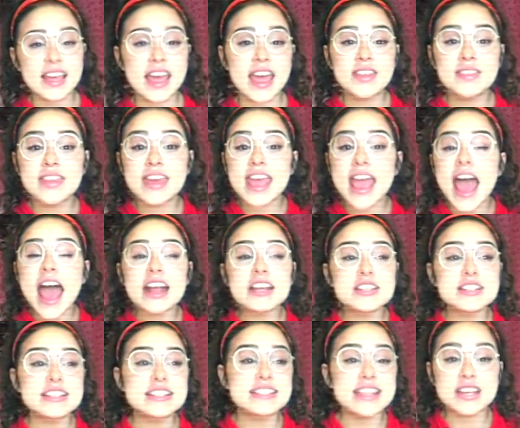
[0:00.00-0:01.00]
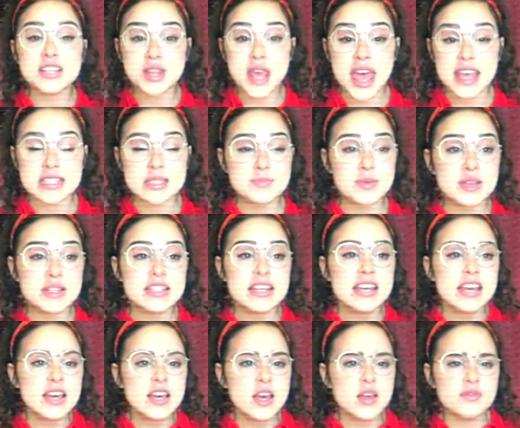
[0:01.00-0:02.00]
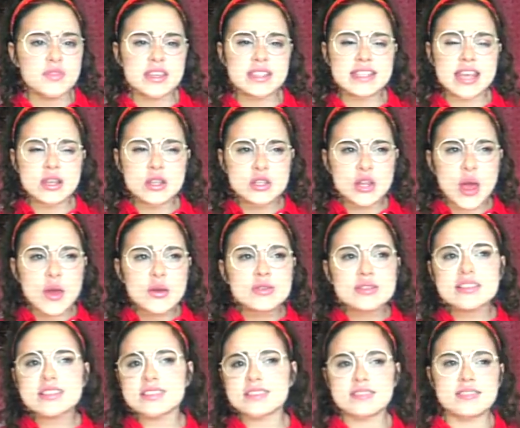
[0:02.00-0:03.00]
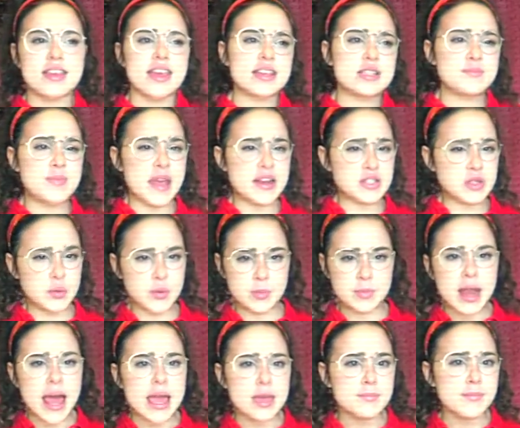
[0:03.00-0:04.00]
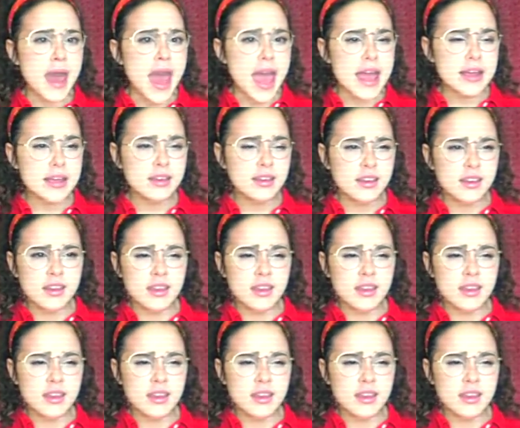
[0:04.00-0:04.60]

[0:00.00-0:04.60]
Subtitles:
And they actually said yes, but they said don't expect a reply back.